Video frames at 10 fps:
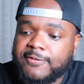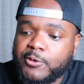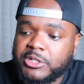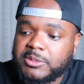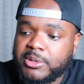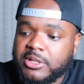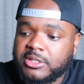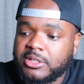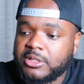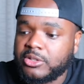for this
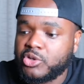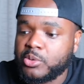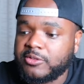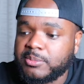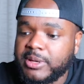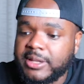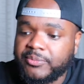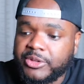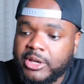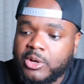person to have spent
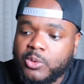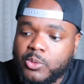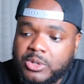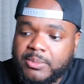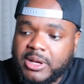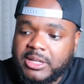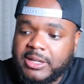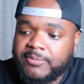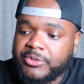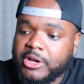all the
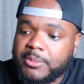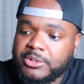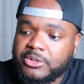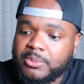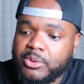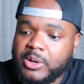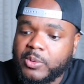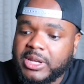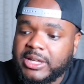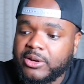money up until the point
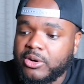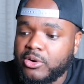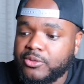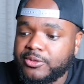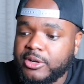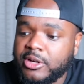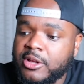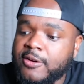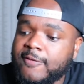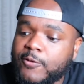where they got over
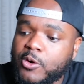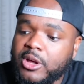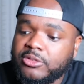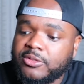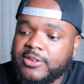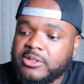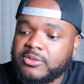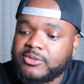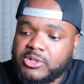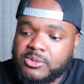
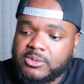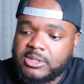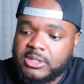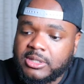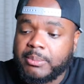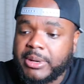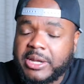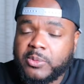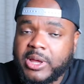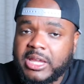400,000 views. And by
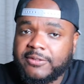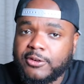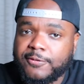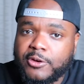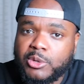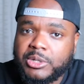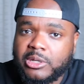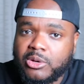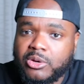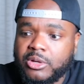the way, if you're following
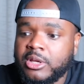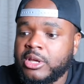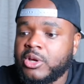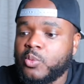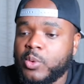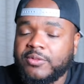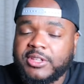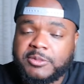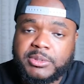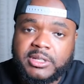along with
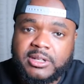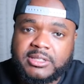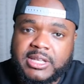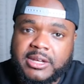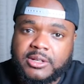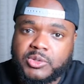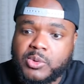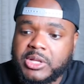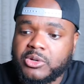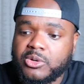this particular side
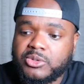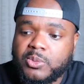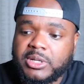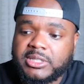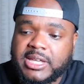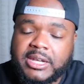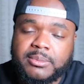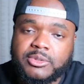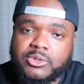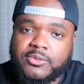hustle and you also want to sign
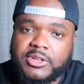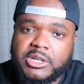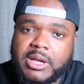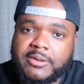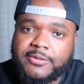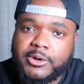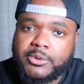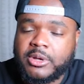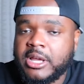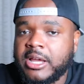up to Video Ad
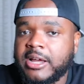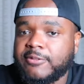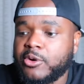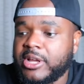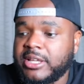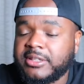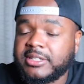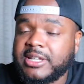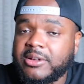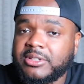Vault, I've got a
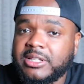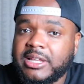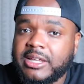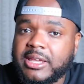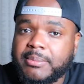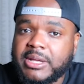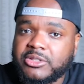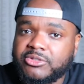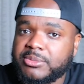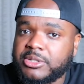discounted link in my
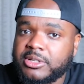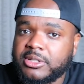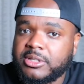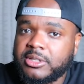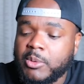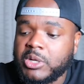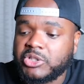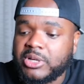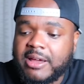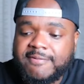description. But
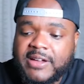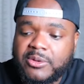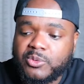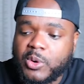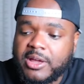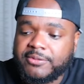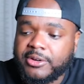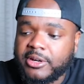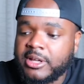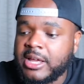once you have found
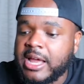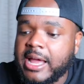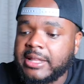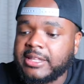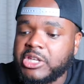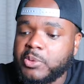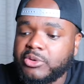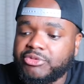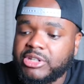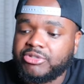whatever ad that you want
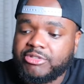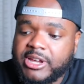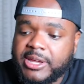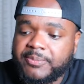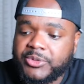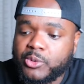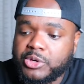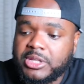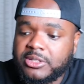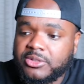to recreate, all
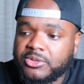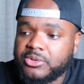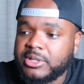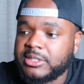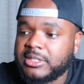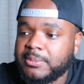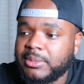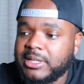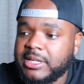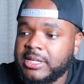you need to do is
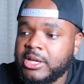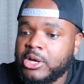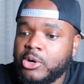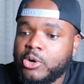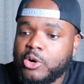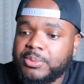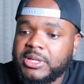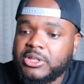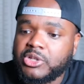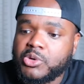simply
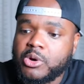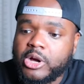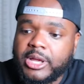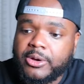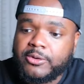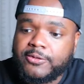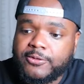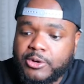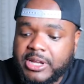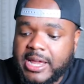copy the URL
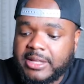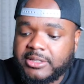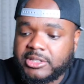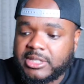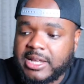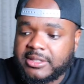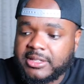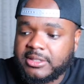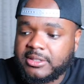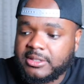for the ad just like
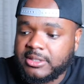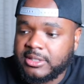this.